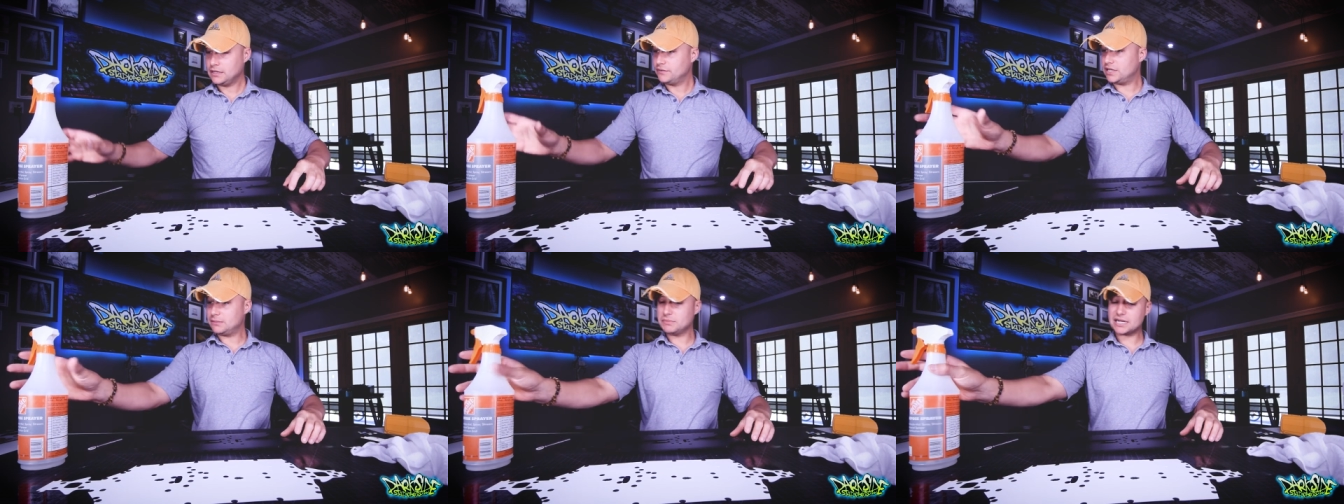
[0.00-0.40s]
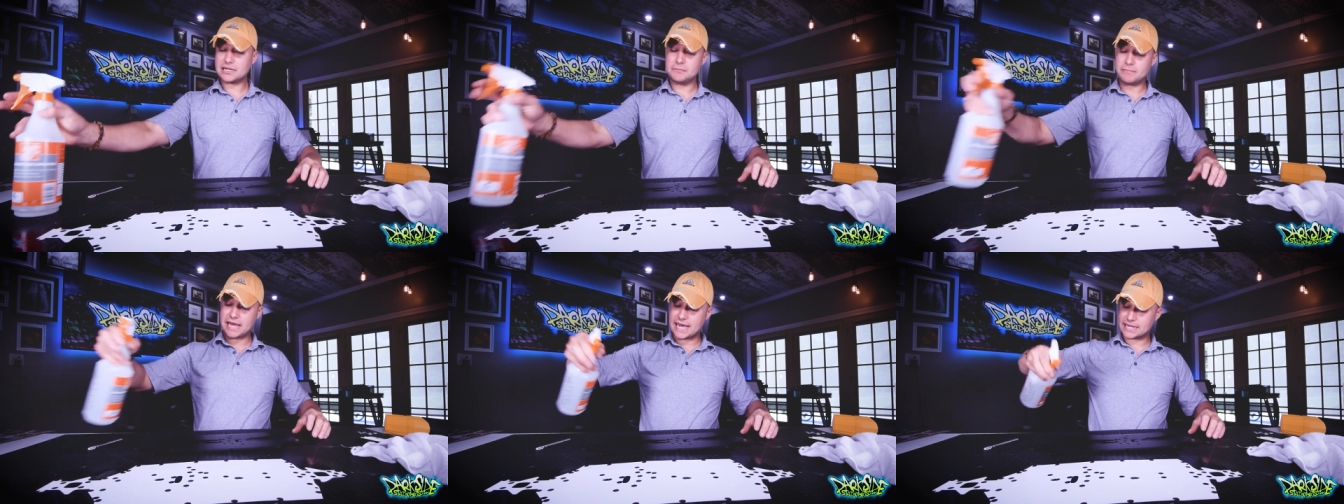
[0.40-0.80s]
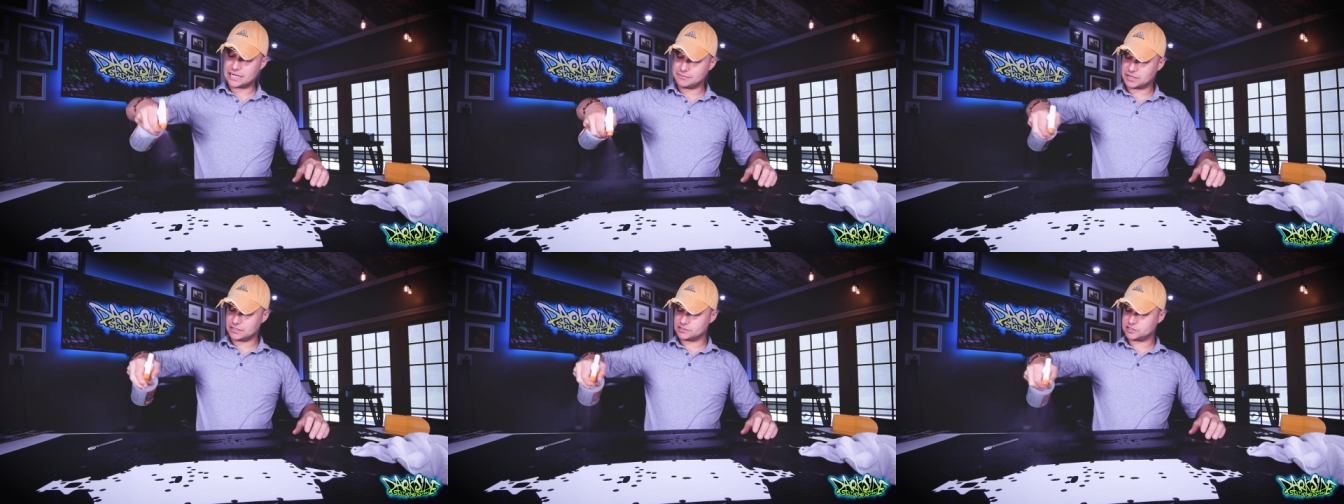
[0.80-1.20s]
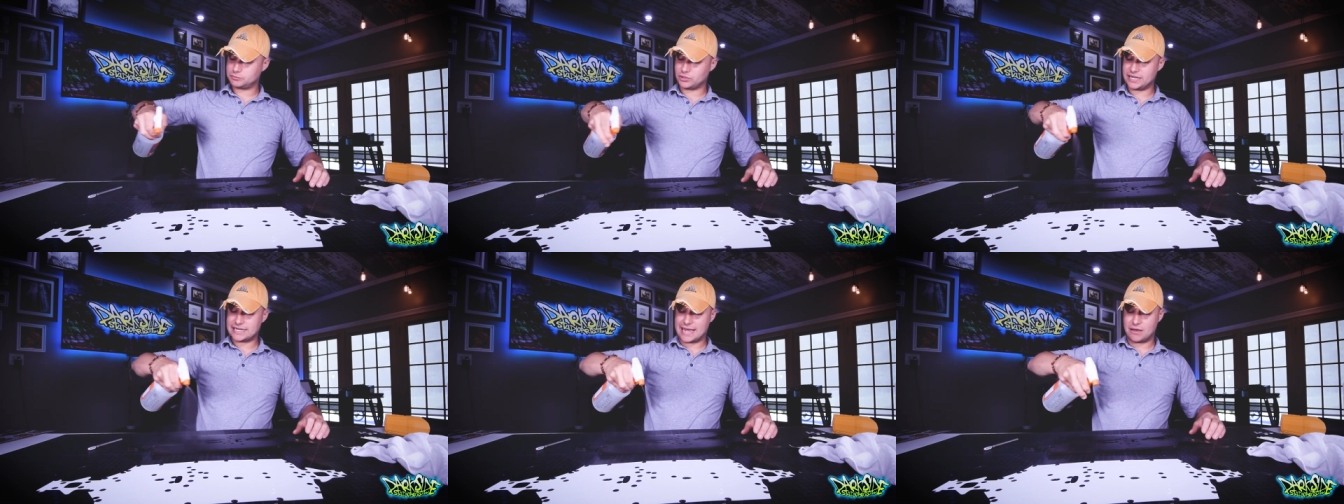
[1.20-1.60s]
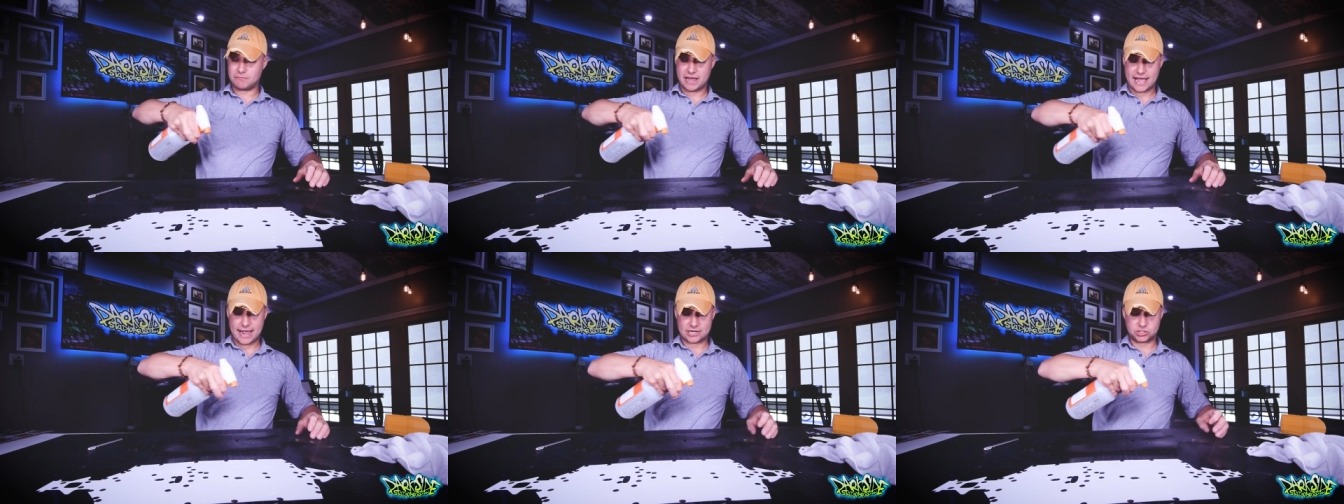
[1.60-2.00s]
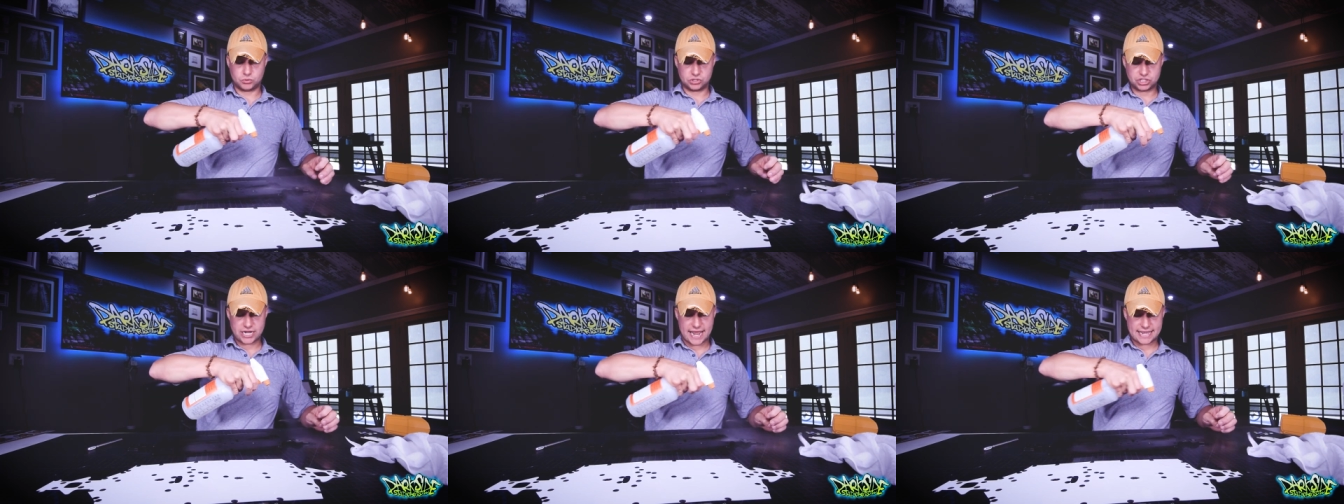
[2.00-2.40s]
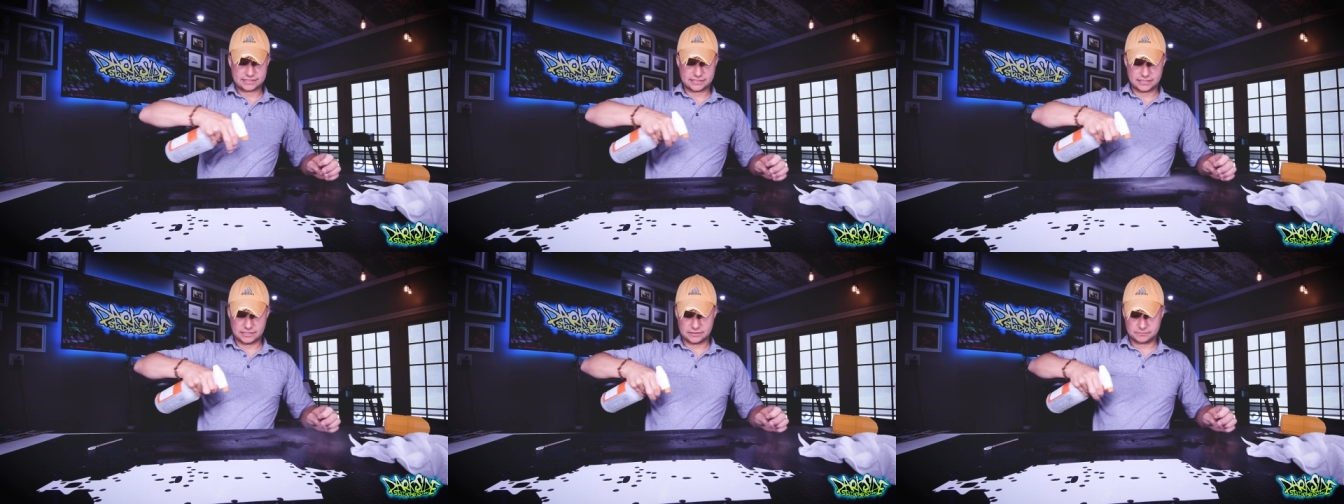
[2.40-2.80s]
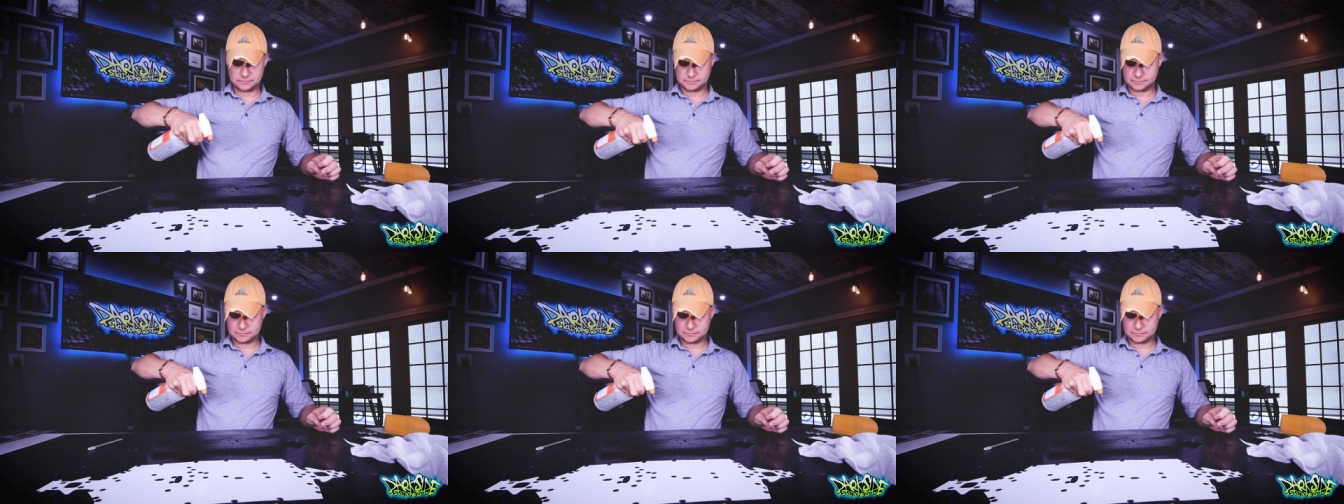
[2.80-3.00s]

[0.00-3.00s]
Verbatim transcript: Then I'm going to come back and I'm going to spray down my actual chassis.